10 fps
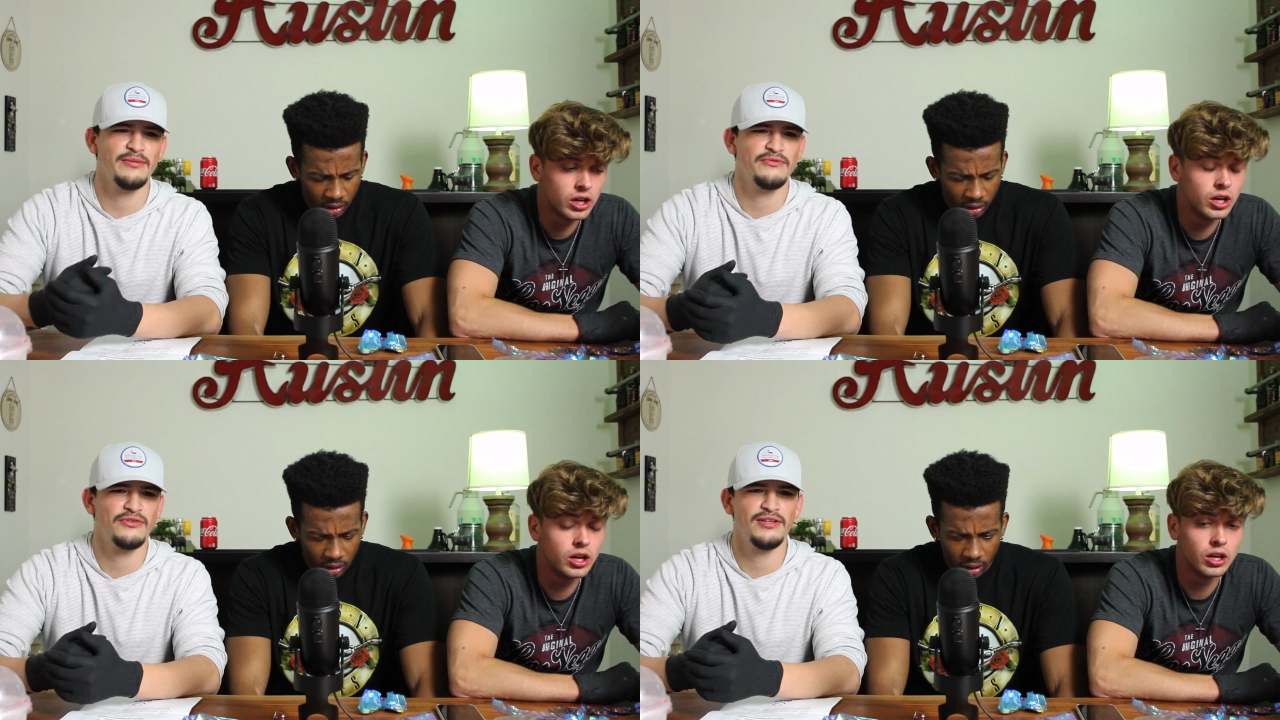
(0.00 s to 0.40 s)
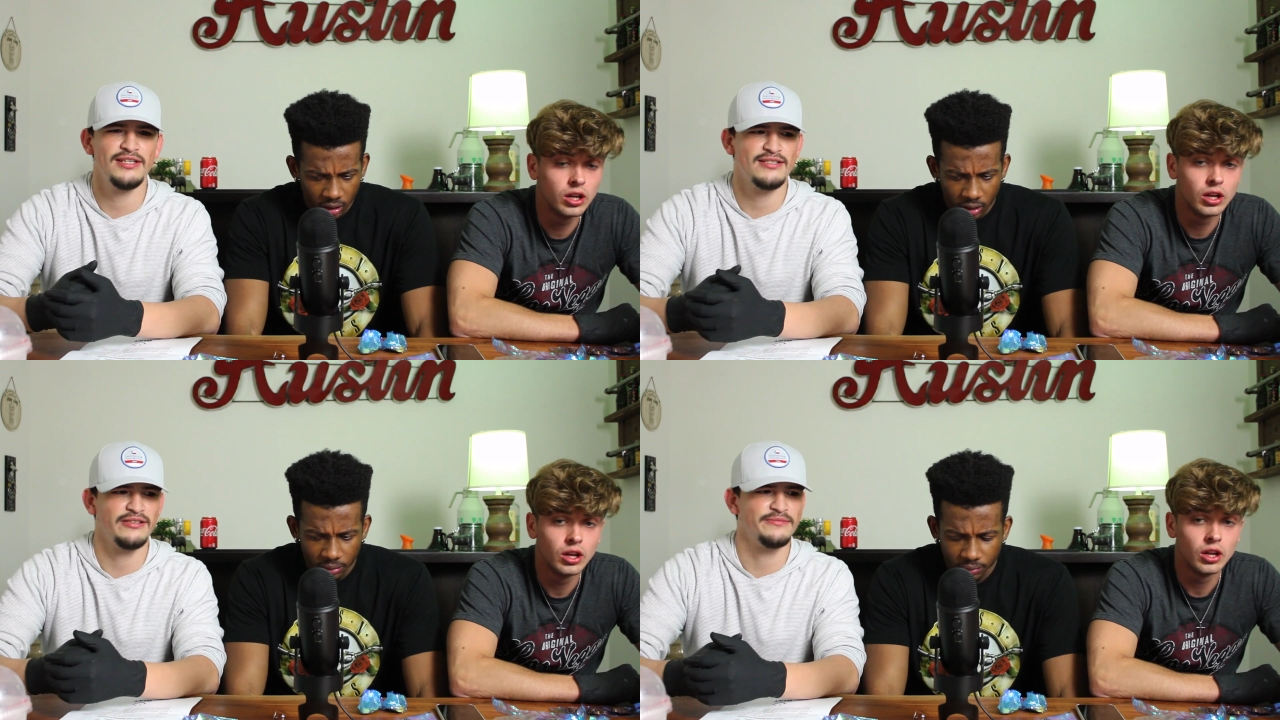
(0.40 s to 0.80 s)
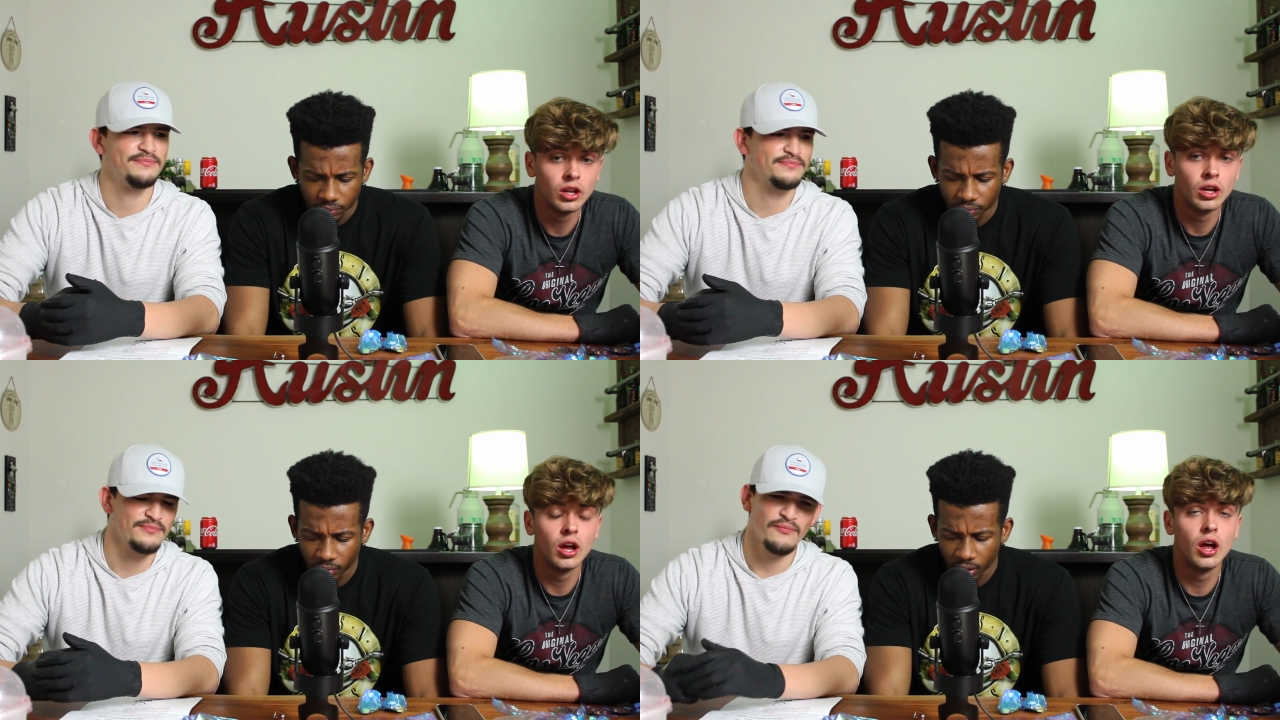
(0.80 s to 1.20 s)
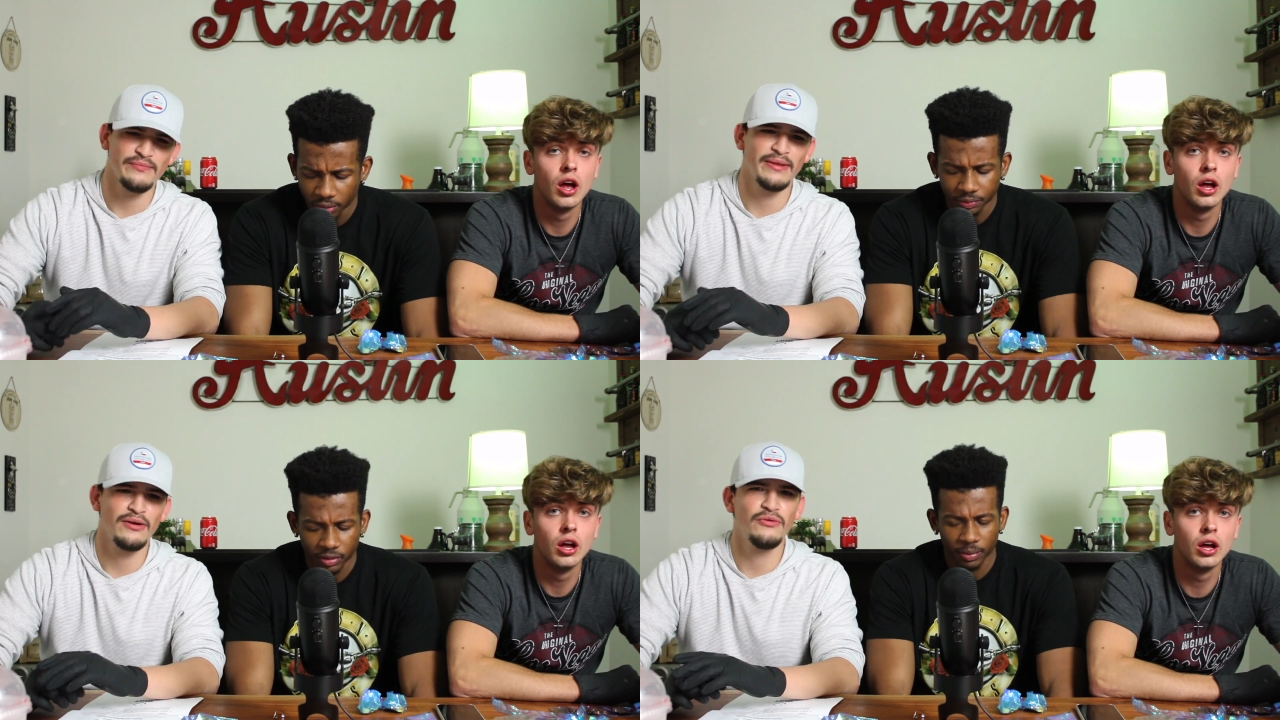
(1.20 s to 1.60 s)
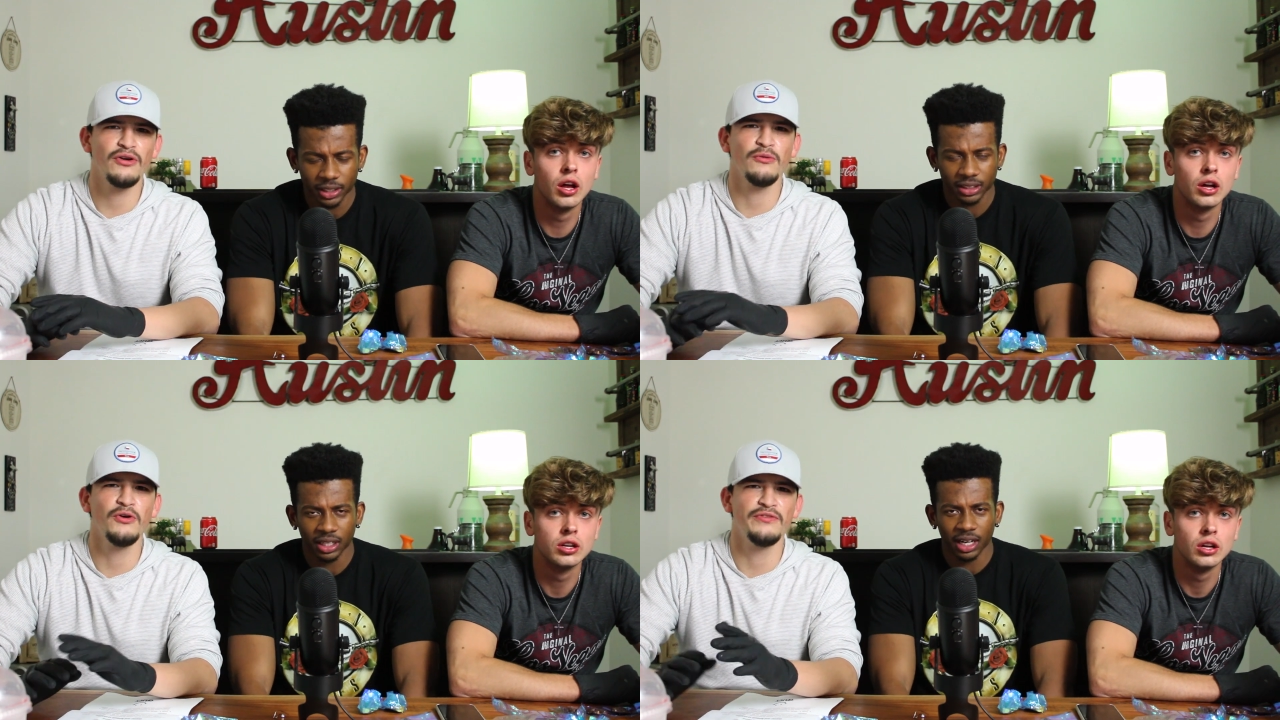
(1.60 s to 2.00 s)
Speaker 1: right before this, so
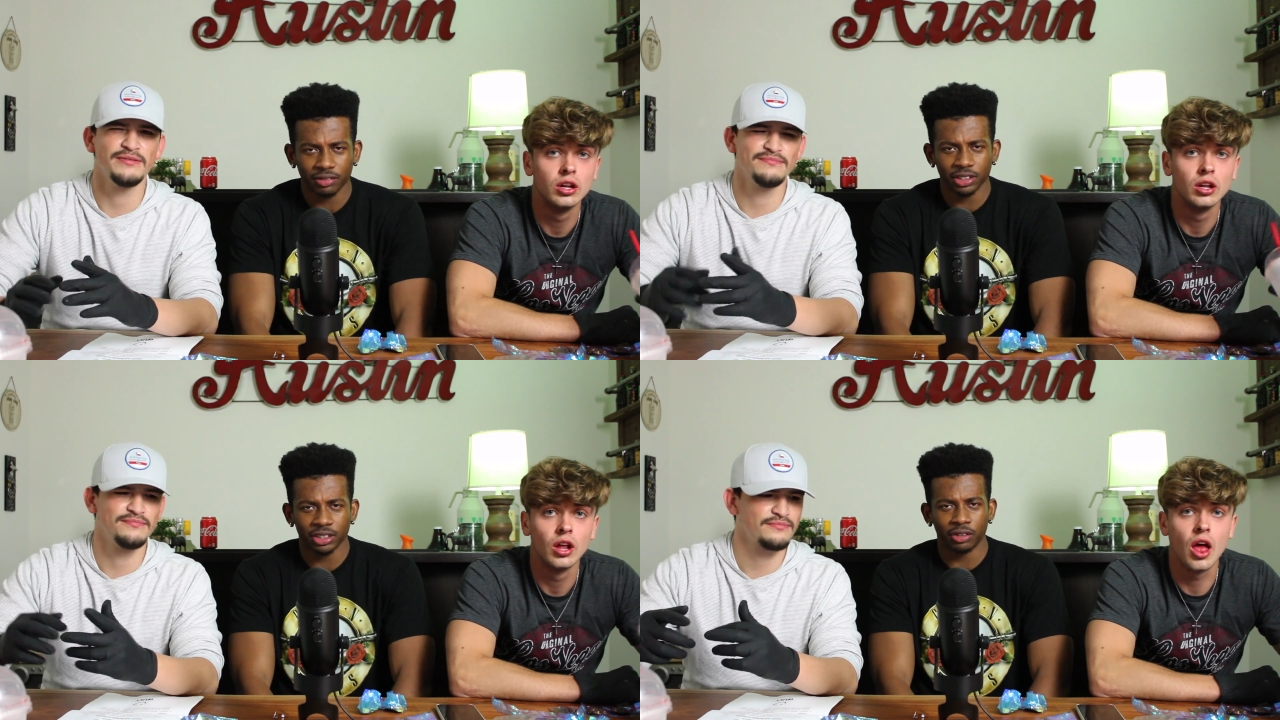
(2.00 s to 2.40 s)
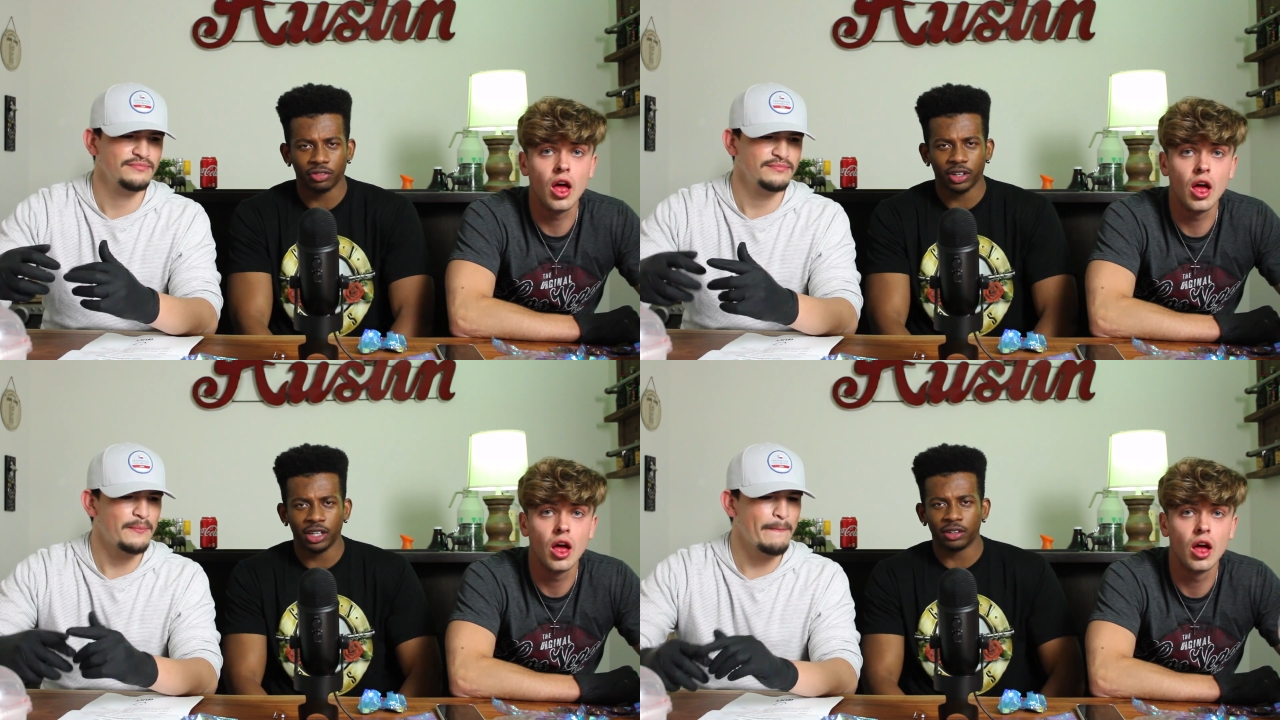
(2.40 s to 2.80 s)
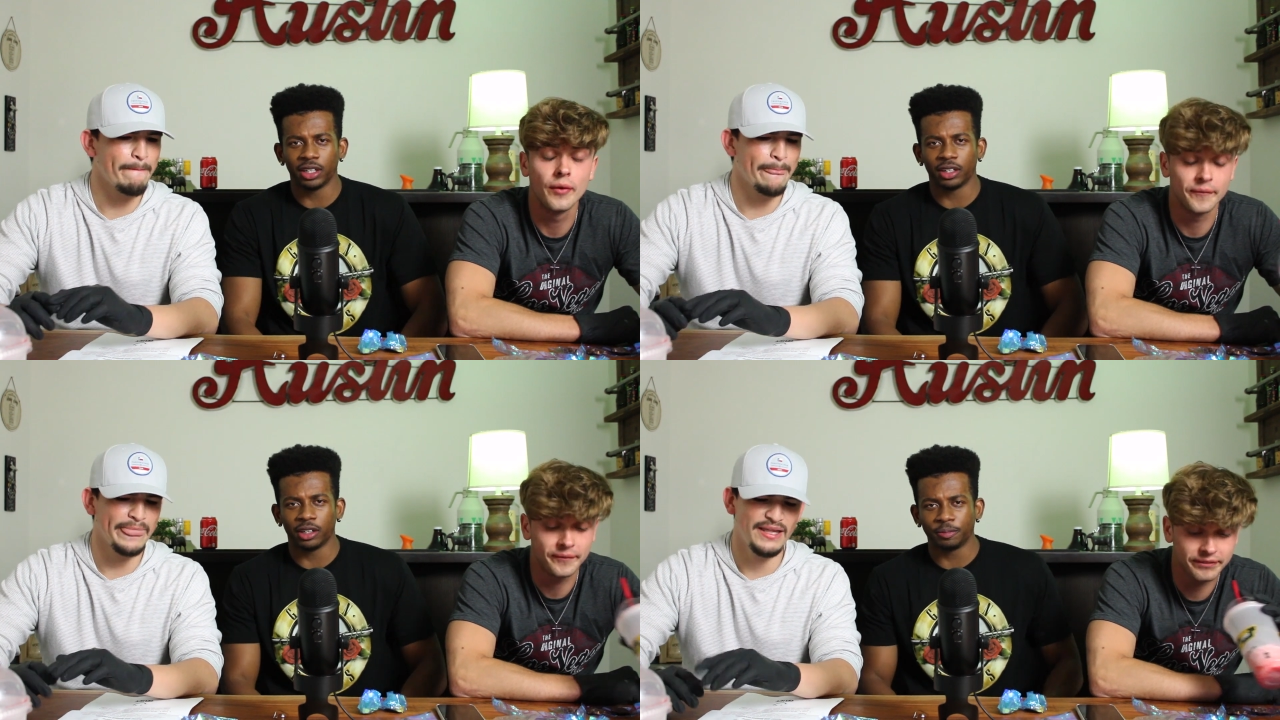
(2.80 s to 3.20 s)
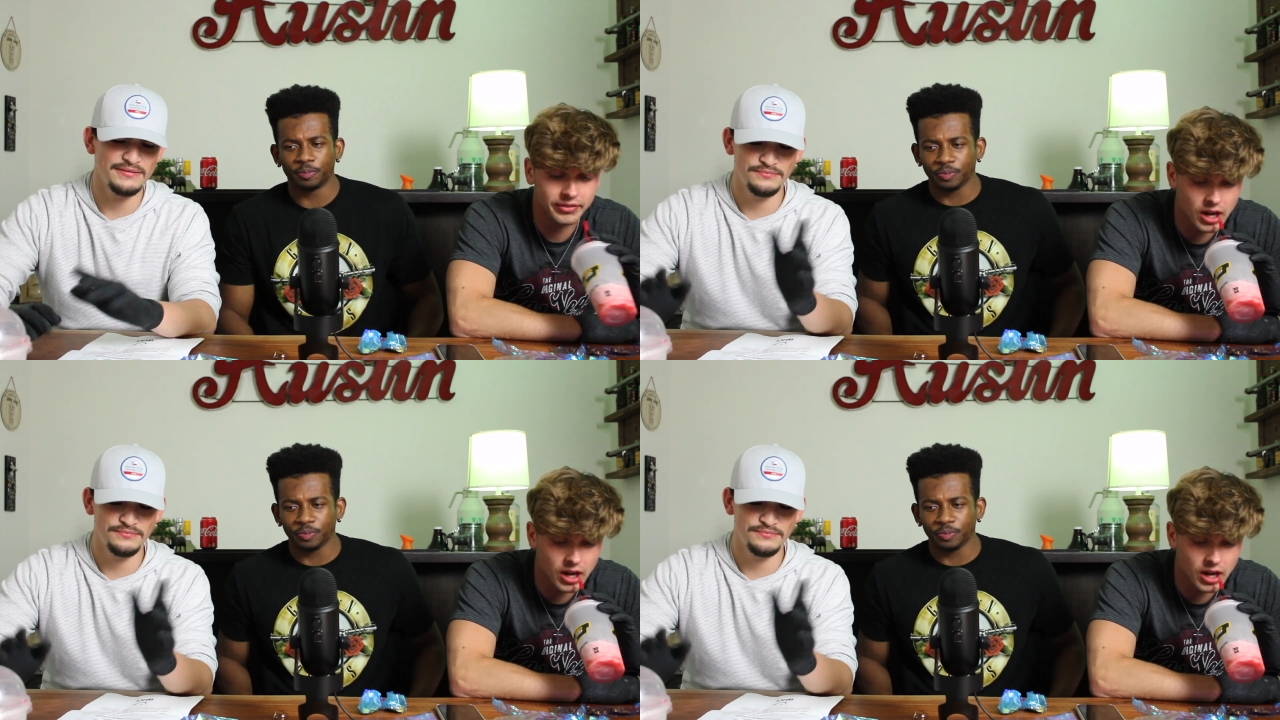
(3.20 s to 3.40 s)
my saliva moving. is
Speaker 2: on fire right now.